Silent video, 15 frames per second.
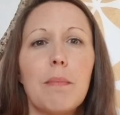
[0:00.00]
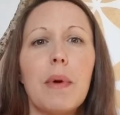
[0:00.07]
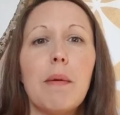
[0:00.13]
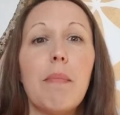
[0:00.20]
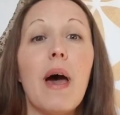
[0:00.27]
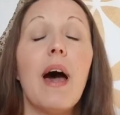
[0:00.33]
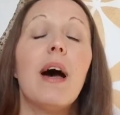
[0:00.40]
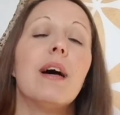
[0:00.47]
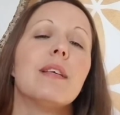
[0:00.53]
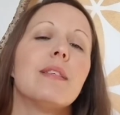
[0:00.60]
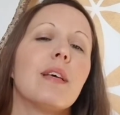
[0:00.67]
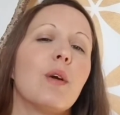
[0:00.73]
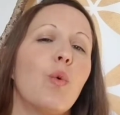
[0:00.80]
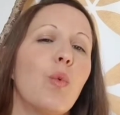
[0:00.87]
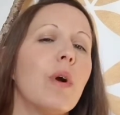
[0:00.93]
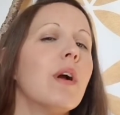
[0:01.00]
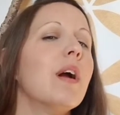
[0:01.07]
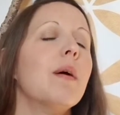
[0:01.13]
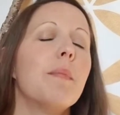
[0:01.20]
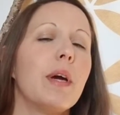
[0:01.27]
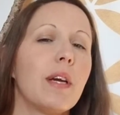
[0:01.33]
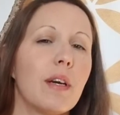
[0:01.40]
my past. Like, where
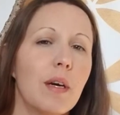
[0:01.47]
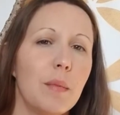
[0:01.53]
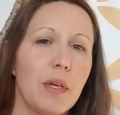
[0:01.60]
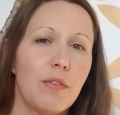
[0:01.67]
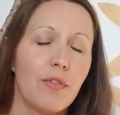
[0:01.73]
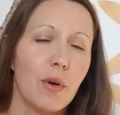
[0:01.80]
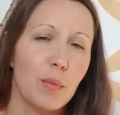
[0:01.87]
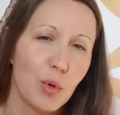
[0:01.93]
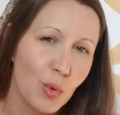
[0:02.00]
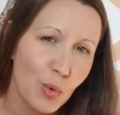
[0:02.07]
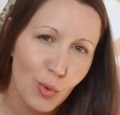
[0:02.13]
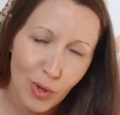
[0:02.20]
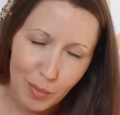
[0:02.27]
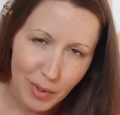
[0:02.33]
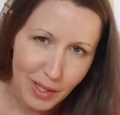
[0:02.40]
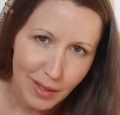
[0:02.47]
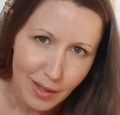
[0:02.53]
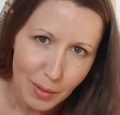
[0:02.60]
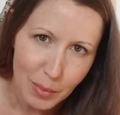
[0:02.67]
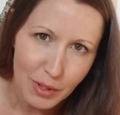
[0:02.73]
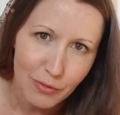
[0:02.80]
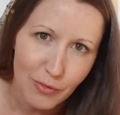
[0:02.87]
am I coming from? Who am I
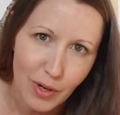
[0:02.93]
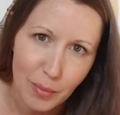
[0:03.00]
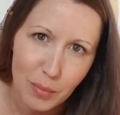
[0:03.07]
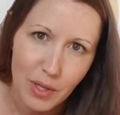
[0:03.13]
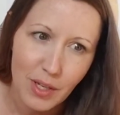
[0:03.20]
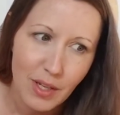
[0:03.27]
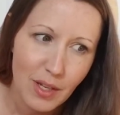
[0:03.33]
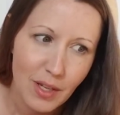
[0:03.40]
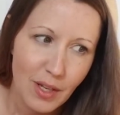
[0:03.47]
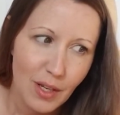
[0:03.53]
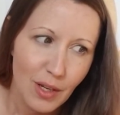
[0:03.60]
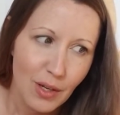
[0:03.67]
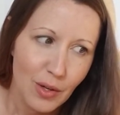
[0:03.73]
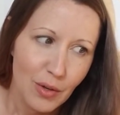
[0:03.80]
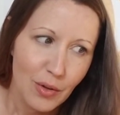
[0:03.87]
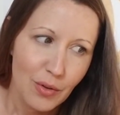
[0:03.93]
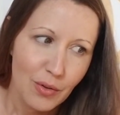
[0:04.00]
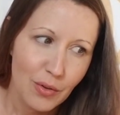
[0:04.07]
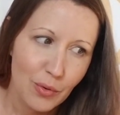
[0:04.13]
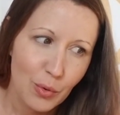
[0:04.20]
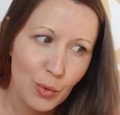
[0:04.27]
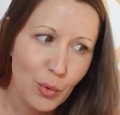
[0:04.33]
coming from?
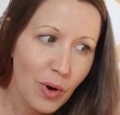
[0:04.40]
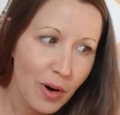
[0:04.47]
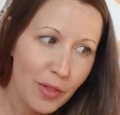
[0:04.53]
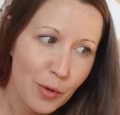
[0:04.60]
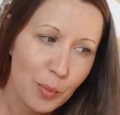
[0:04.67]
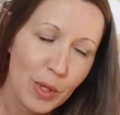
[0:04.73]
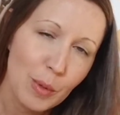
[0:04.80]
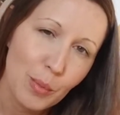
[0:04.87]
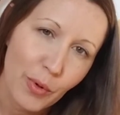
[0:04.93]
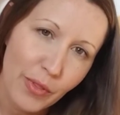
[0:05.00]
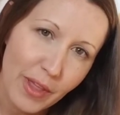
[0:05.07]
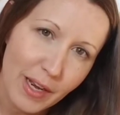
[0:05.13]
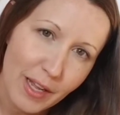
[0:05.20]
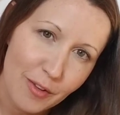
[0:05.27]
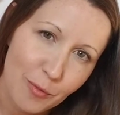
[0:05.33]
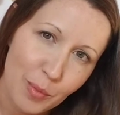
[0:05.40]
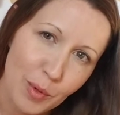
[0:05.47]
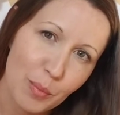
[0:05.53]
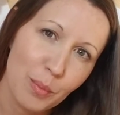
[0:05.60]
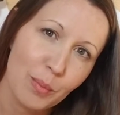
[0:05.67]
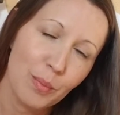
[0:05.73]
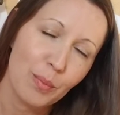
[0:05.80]
Who are the people that have
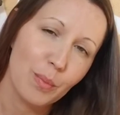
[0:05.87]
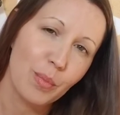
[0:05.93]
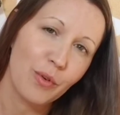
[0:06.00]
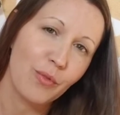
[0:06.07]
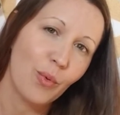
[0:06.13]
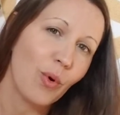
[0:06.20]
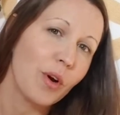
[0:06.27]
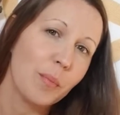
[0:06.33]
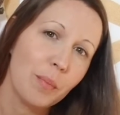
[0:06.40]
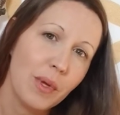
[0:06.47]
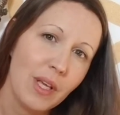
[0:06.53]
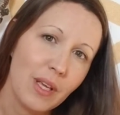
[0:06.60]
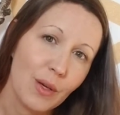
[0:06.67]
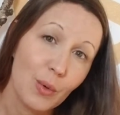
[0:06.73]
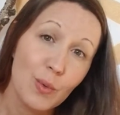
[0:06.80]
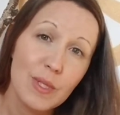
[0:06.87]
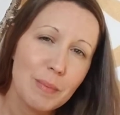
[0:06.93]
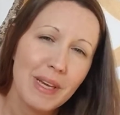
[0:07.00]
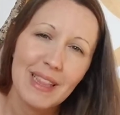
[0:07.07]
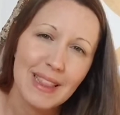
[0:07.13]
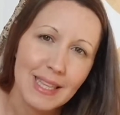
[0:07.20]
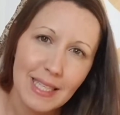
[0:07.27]
been before me? Who's my
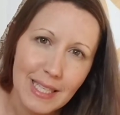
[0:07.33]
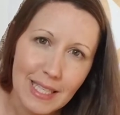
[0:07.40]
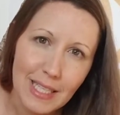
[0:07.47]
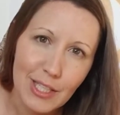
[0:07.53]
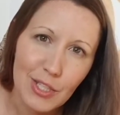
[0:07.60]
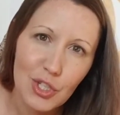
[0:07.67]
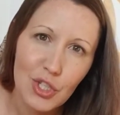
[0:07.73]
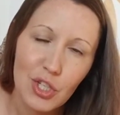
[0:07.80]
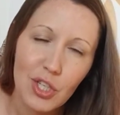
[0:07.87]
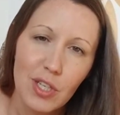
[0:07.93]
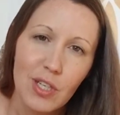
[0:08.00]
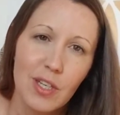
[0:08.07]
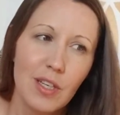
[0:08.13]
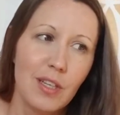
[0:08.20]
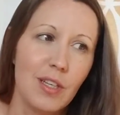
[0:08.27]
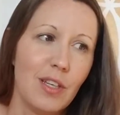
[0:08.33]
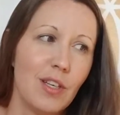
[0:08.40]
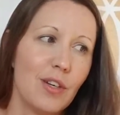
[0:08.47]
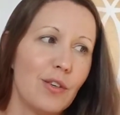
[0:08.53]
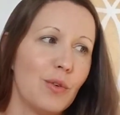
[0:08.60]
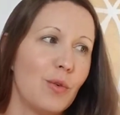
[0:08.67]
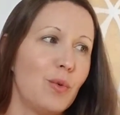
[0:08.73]
lineage? You
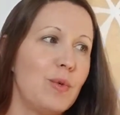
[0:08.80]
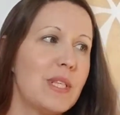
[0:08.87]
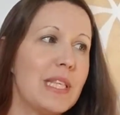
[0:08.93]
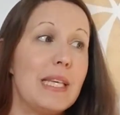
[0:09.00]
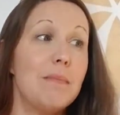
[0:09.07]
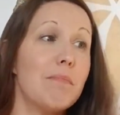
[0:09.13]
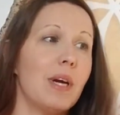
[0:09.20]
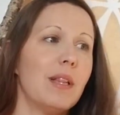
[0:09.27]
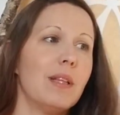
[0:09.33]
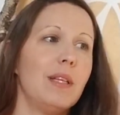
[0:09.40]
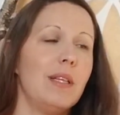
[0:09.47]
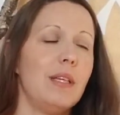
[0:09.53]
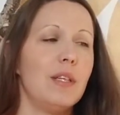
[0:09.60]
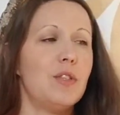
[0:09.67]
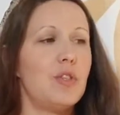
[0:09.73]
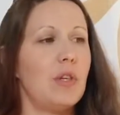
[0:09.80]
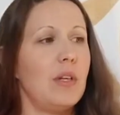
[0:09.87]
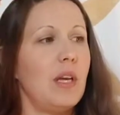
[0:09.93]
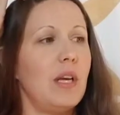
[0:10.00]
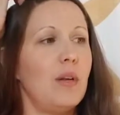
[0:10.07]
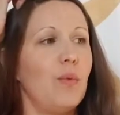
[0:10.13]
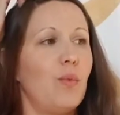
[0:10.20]
know, who is in my lineage and,
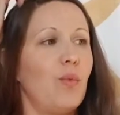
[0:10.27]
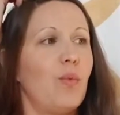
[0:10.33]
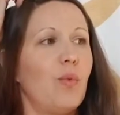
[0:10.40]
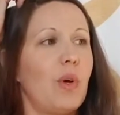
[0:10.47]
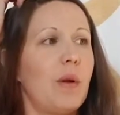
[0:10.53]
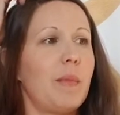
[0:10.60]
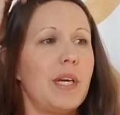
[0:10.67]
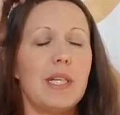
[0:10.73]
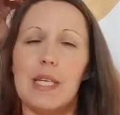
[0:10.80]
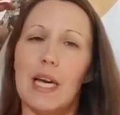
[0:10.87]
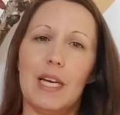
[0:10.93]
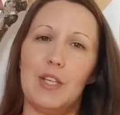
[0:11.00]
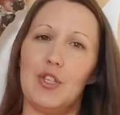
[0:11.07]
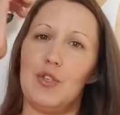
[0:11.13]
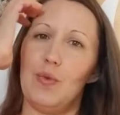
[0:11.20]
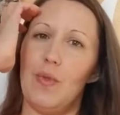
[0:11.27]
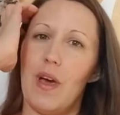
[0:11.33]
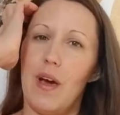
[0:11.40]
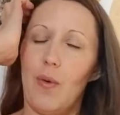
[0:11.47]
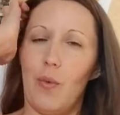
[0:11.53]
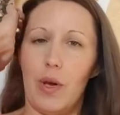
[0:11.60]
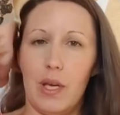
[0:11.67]
and what am I attached to
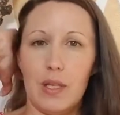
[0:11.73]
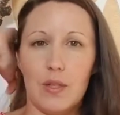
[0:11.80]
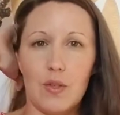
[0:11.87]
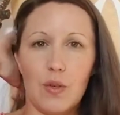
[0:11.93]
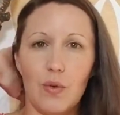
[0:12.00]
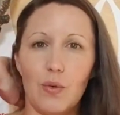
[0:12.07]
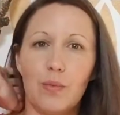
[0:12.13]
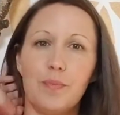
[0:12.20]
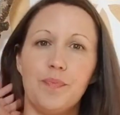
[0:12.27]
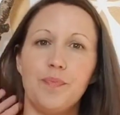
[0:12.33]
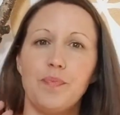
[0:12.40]
that way? So,